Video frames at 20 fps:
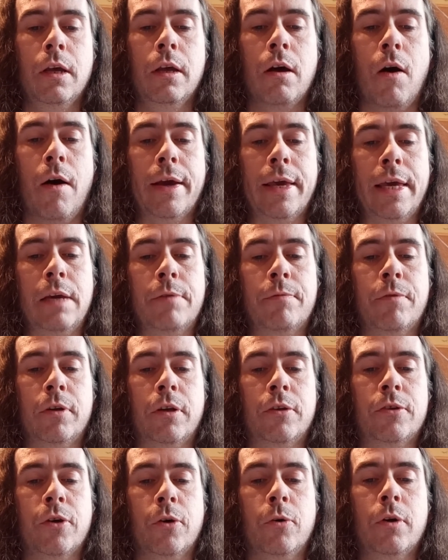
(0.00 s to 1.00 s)
I even
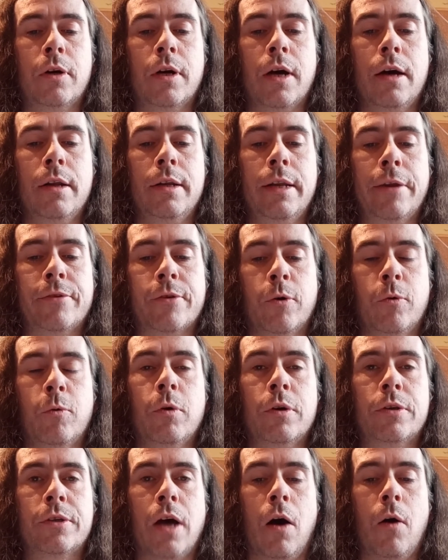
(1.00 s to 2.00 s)
took a
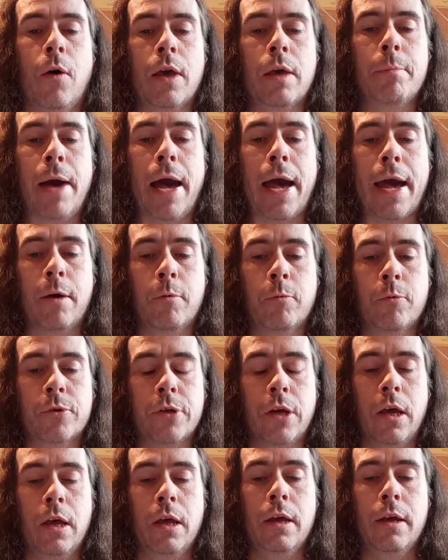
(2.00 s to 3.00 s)
little time out